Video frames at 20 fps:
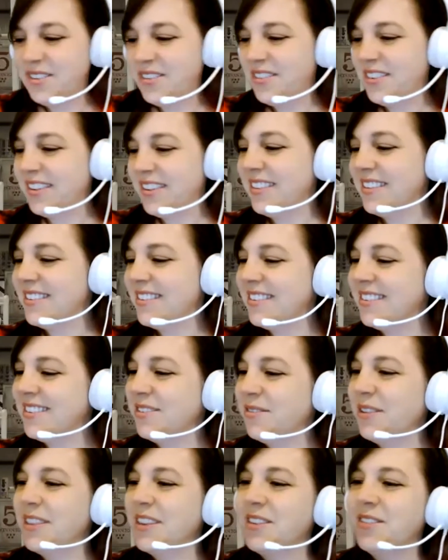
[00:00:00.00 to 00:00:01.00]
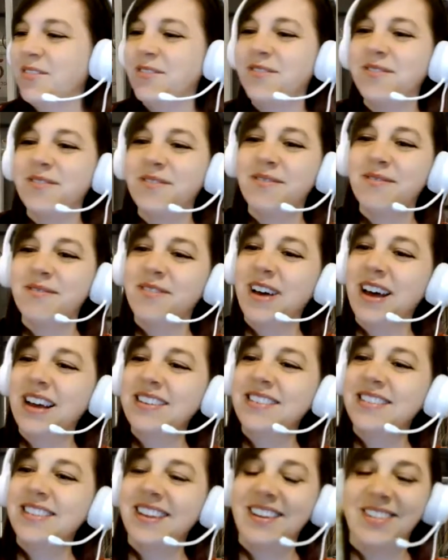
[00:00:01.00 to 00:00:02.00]
With his
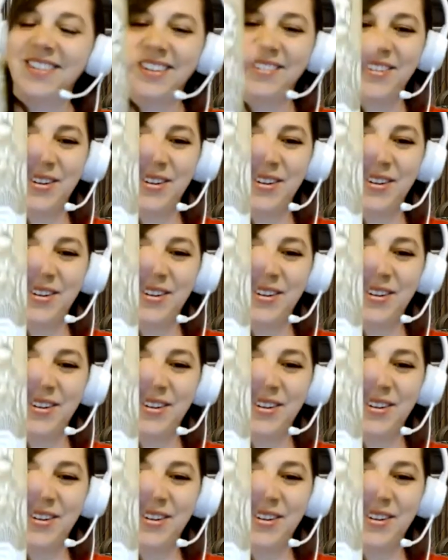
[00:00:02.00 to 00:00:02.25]
vest. I don't even